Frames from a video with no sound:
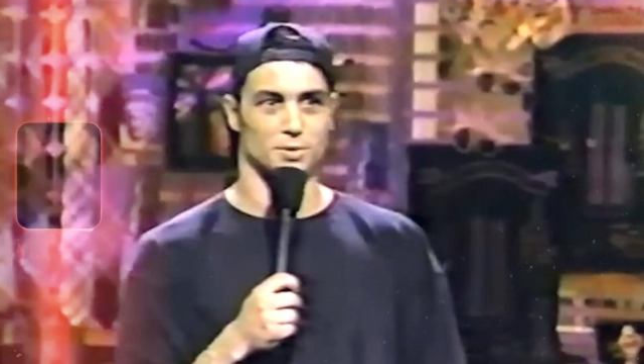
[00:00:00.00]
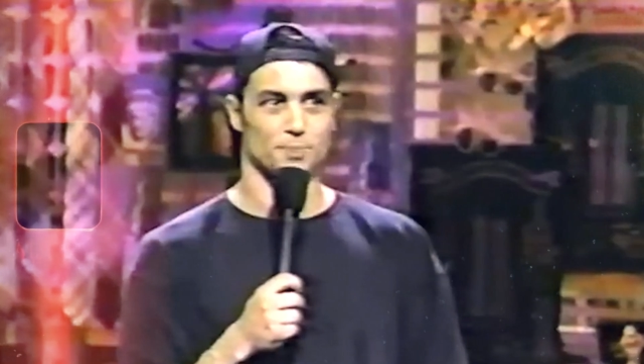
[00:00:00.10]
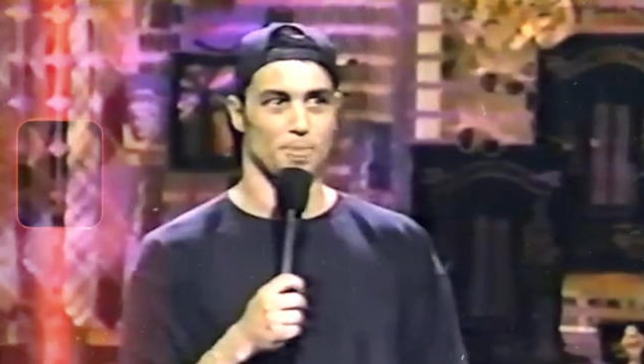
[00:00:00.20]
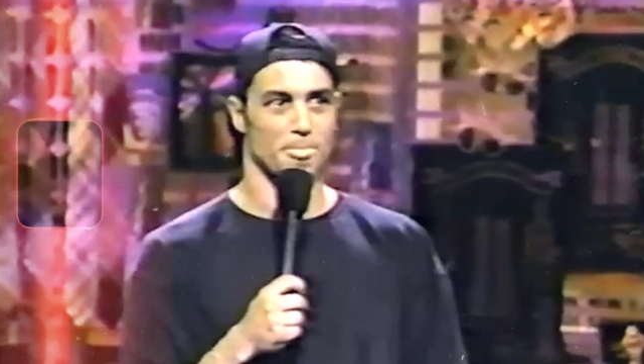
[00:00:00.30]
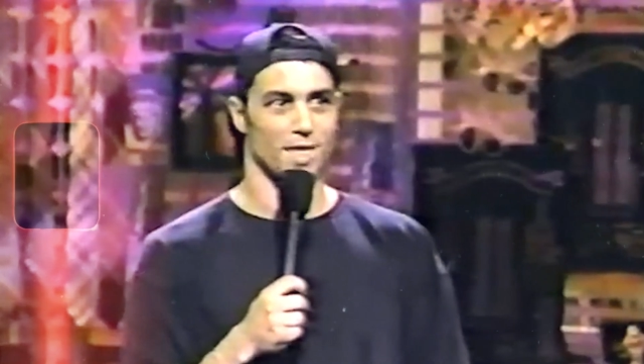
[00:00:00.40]
want to
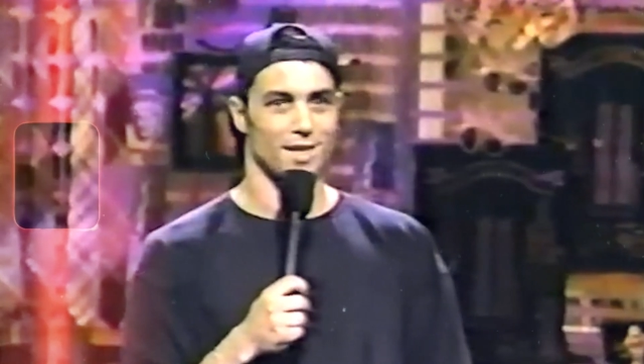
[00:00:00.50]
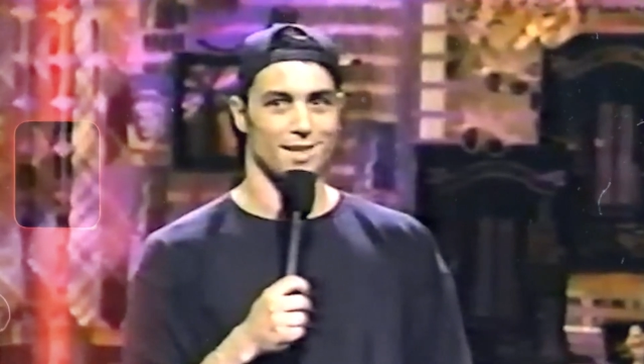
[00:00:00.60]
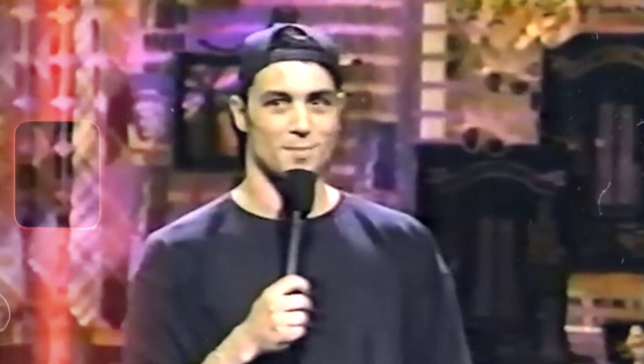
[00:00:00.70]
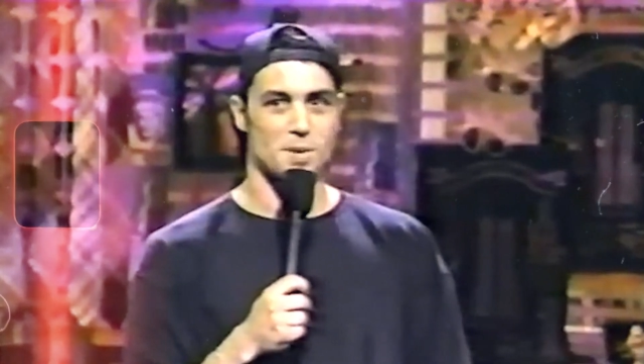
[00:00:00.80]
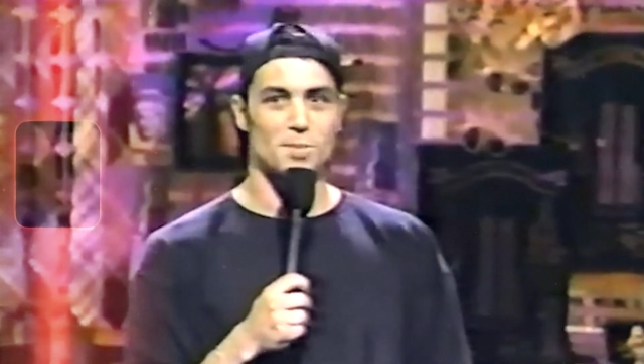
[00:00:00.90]
half-ass
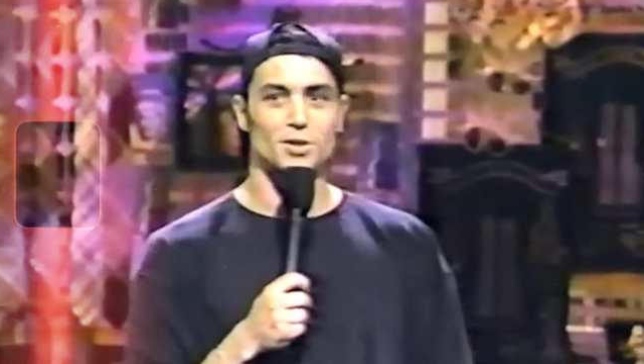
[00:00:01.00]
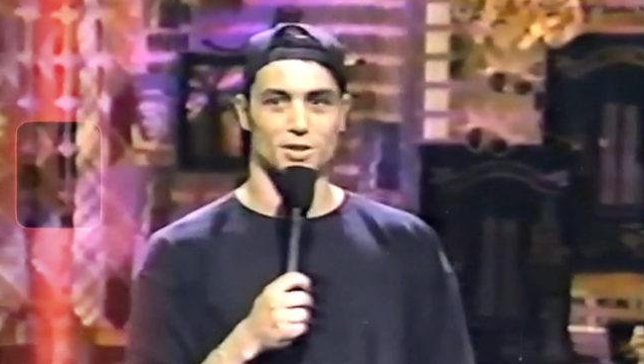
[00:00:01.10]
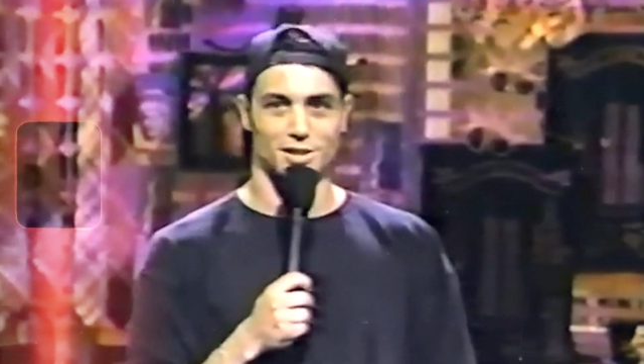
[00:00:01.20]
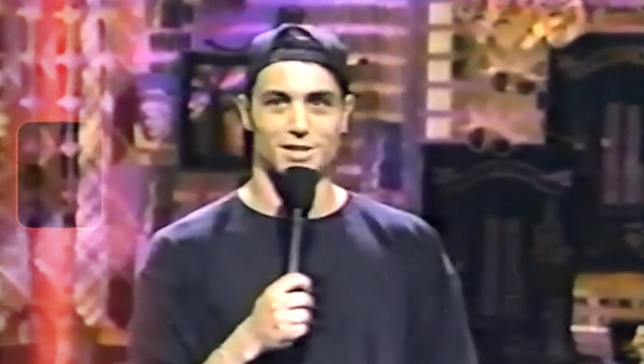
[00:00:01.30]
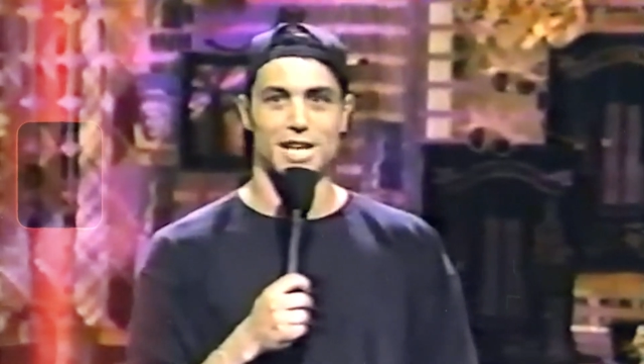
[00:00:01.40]
this
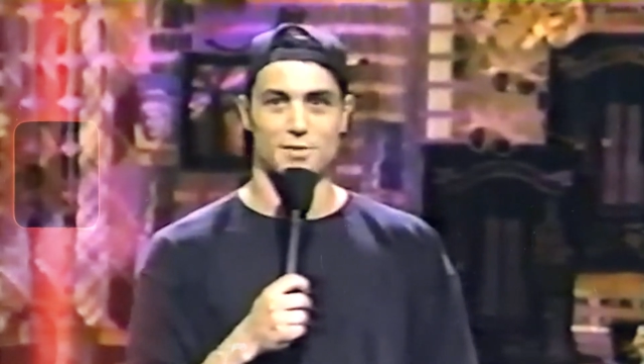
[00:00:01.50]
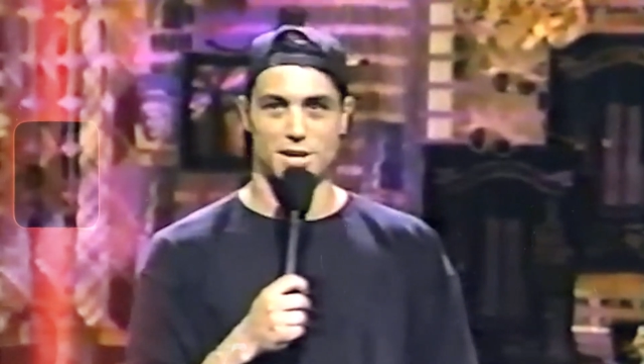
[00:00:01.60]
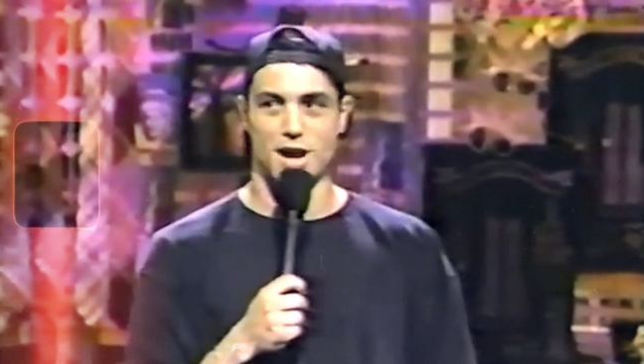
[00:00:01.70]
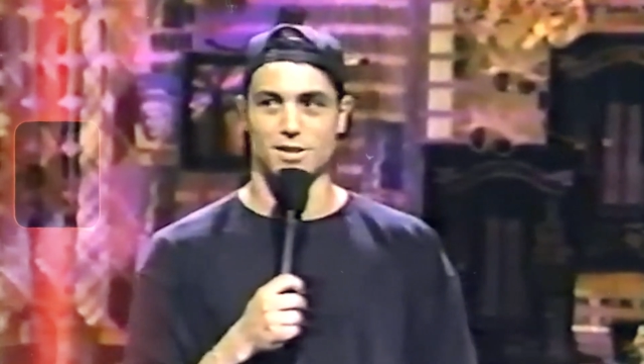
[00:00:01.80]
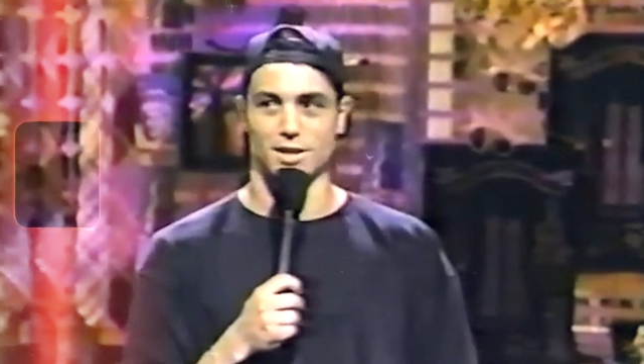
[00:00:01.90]
comedy thing
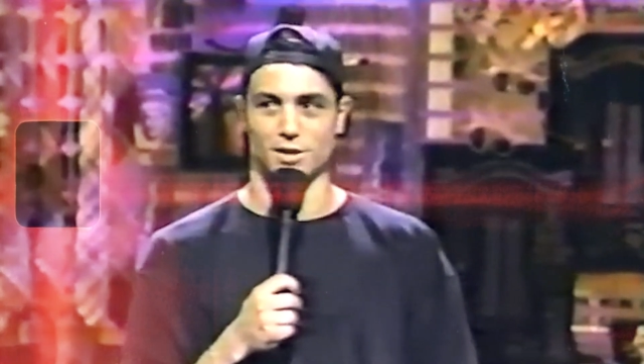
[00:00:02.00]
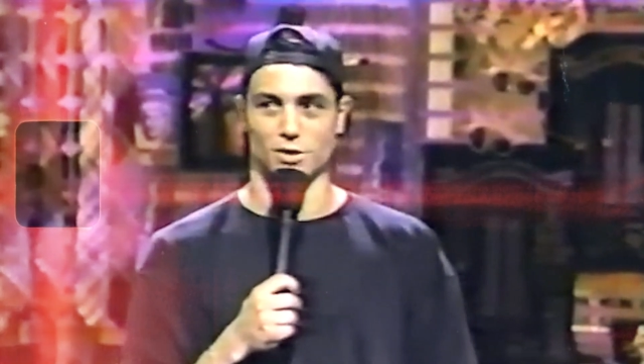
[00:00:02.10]
either. I